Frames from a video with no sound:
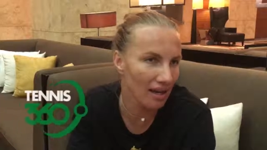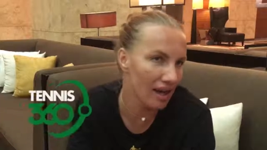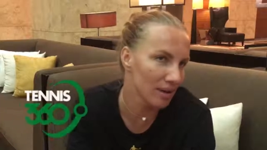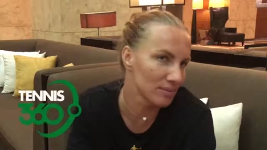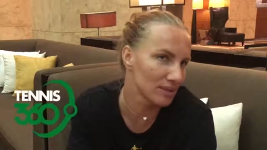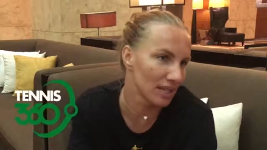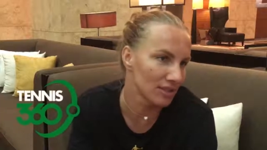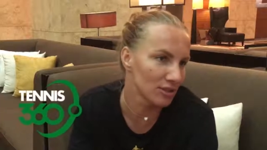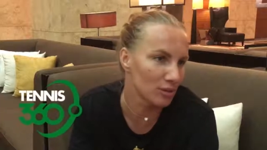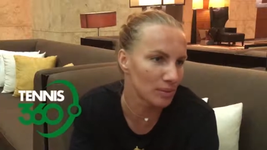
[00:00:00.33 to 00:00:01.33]
I'm
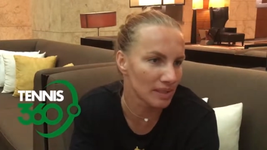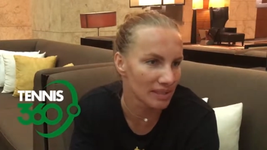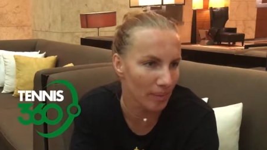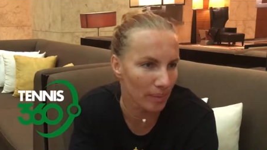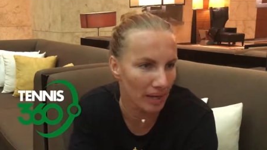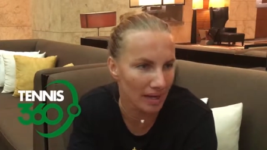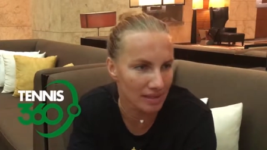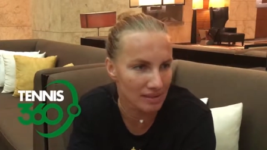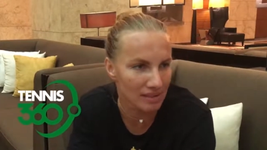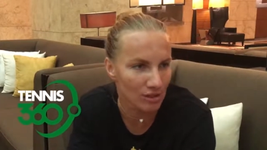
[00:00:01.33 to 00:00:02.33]
starting to play some
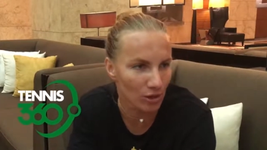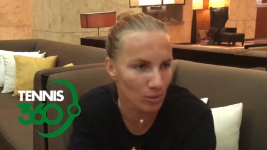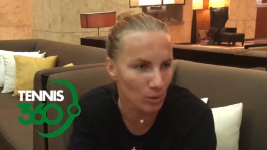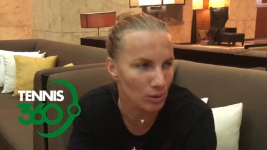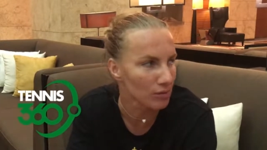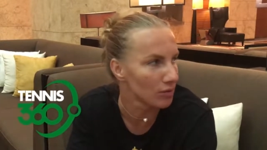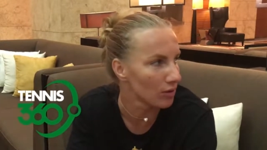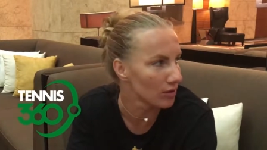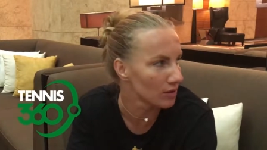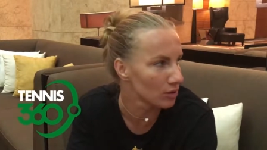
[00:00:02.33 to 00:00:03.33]
backhand, so I'm looking
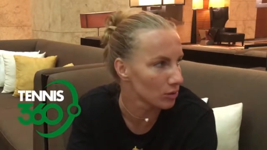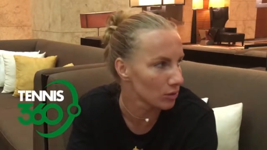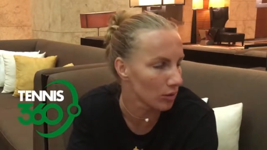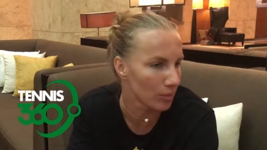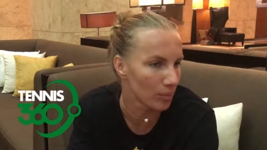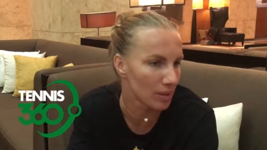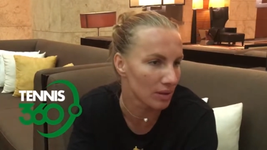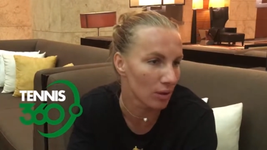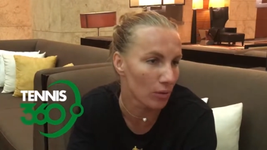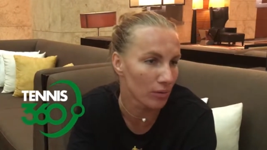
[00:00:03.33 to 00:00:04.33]
forward to
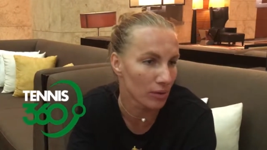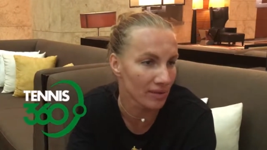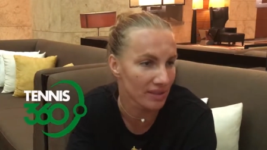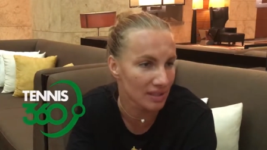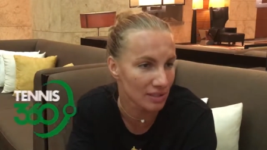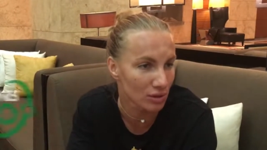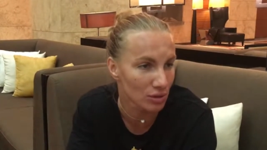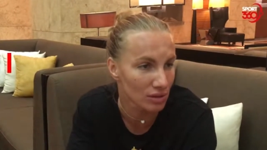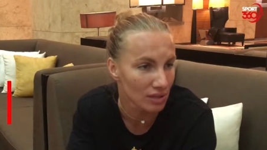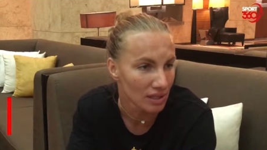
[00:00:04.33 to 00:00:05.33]
compete hopefully very
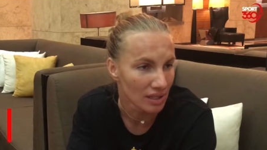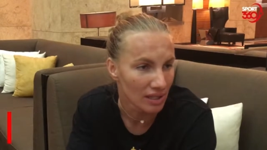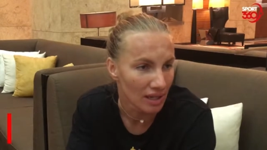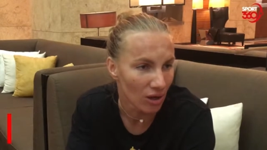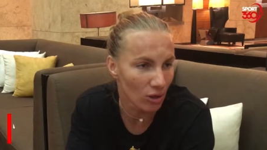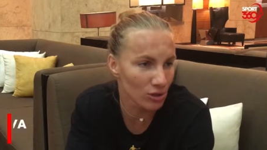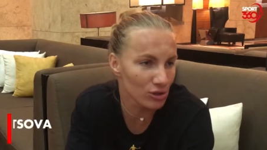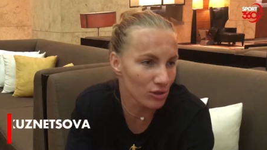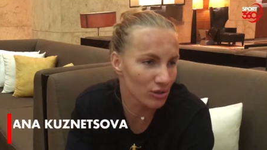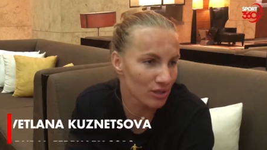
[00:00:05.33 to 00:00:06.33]
soon. Mm-hmm.
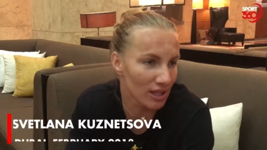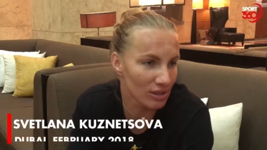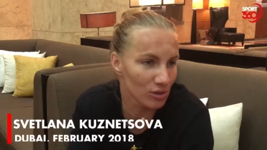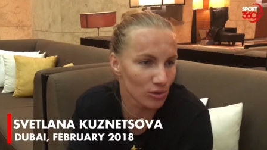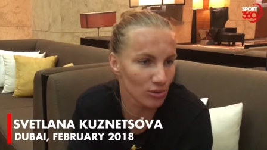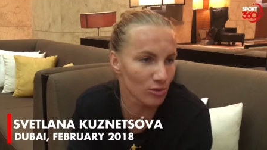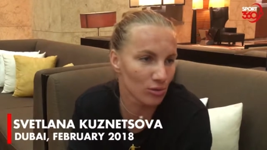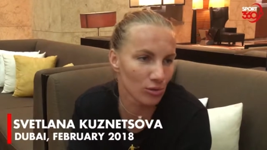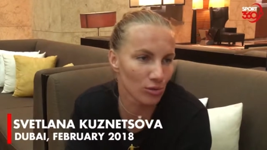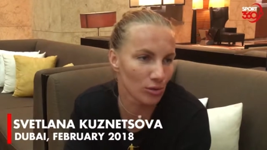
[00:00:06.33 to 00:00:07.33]
Also, it has
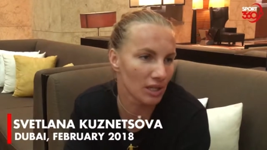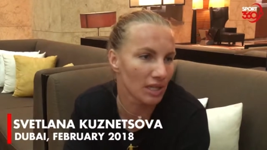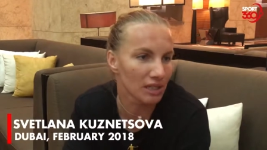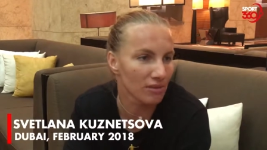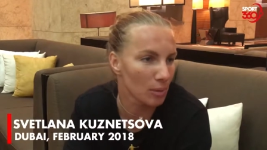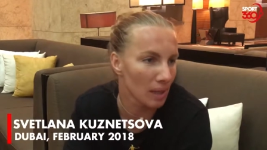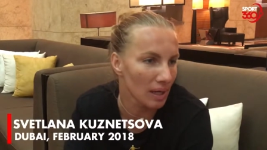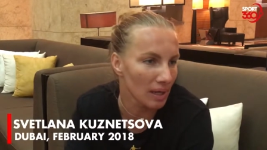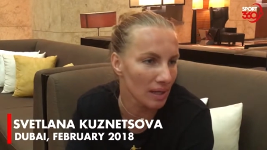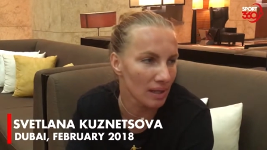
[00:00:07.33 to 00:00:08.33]
to heal
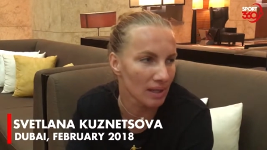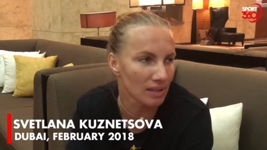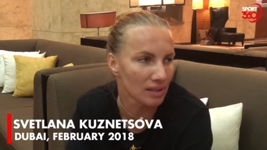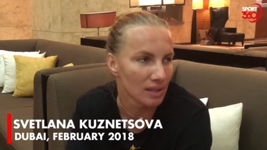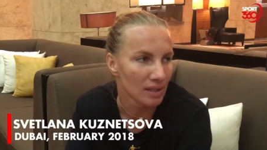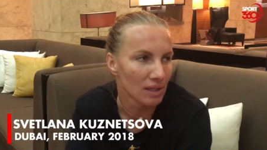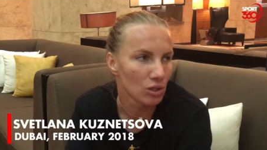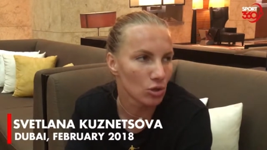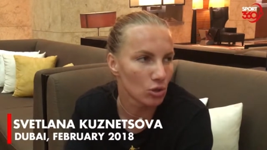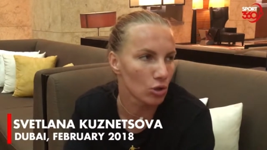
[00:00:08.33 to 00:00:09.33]
well and
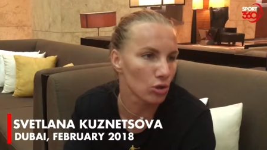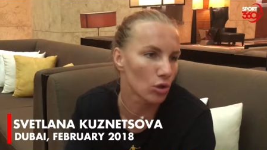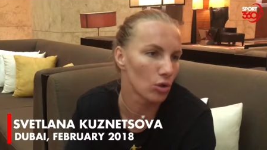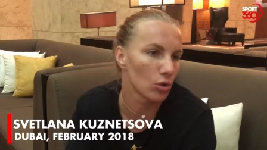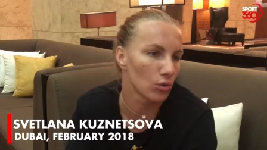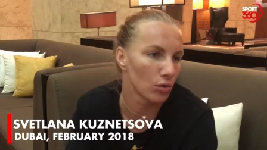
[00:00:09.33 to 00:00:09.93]
to don't go